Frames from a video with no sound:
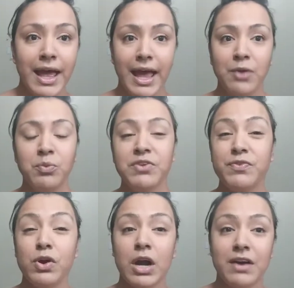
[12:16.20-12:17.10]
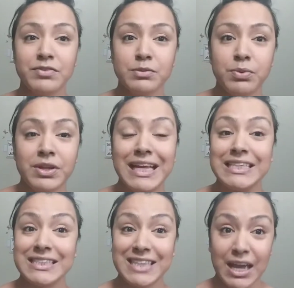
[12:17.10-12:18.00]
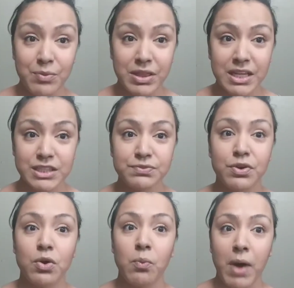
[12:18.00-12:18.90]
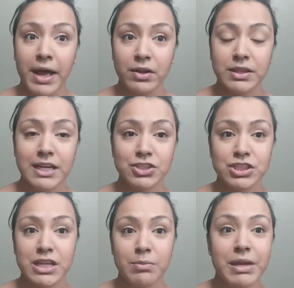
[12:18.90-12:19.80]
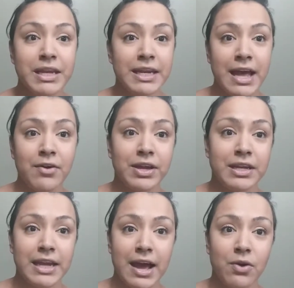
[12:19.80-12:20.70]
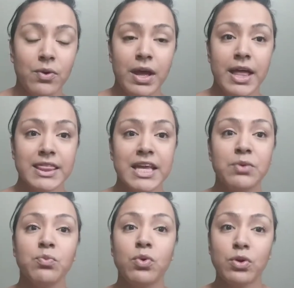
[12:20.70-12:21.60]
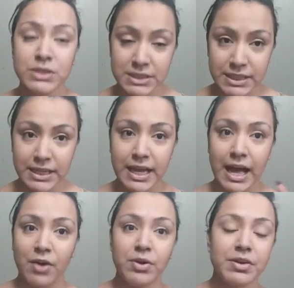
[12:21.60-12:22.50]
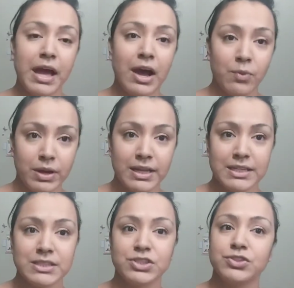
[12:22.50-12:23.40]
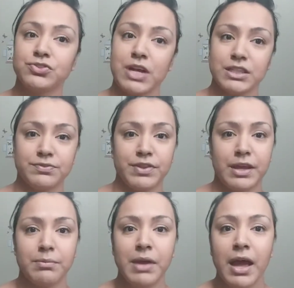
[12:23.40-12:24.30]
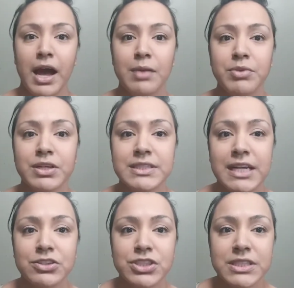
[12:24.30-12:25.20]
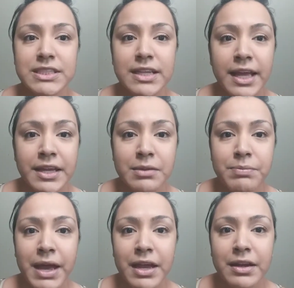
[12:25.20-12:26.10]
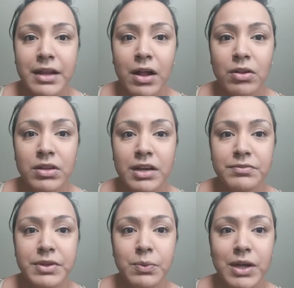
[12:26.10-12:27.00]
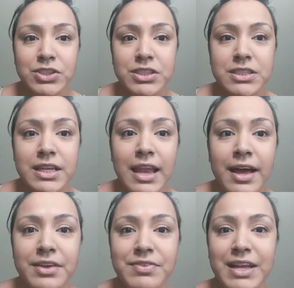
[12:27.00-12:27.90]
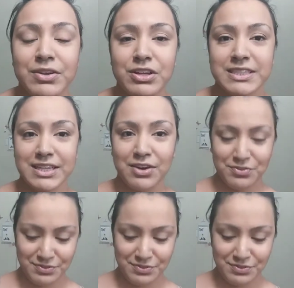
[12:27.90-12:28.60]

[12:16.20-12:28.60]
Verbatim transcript: and we feel comfortable and they stay with us for a while, not just come in and out, in and out, then we'll see how it, how it is to transfer them. I'm good, so I'm just laying in bed, all comfy, watching live and yourself.